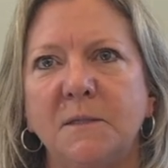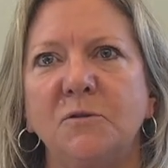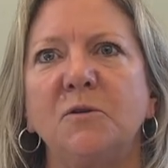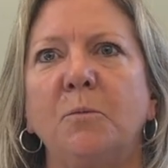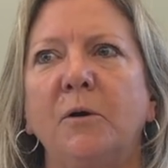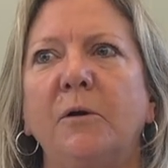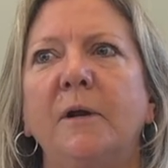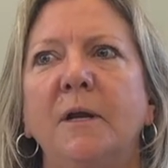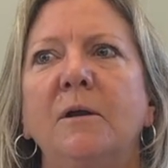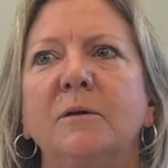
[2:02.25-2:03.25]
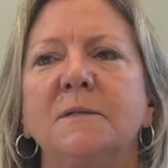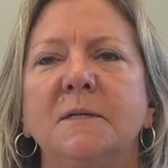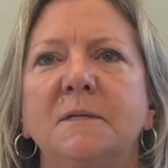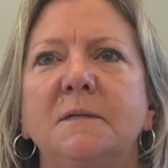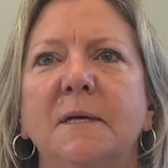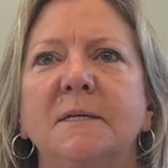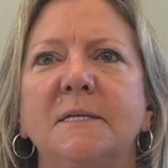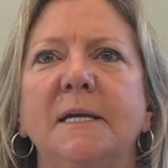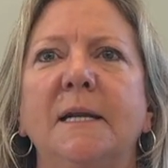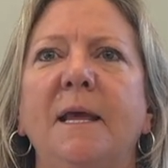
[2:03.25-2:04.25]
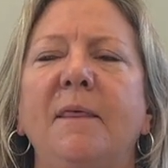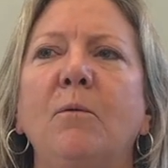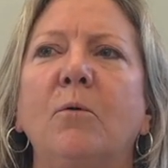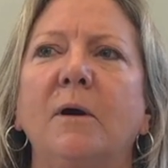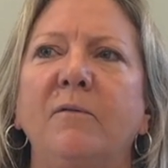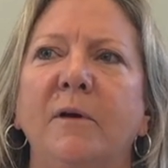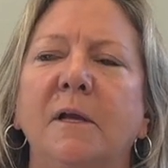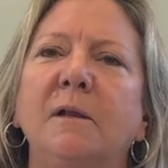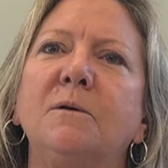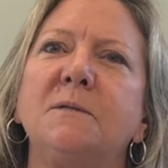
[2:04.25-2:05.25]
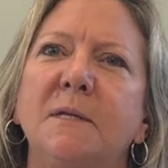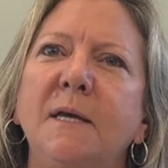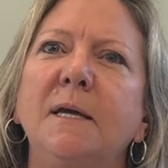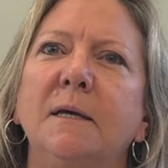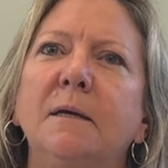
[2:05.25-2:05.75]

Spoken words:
social worker and nurse and CNA, they work very closely.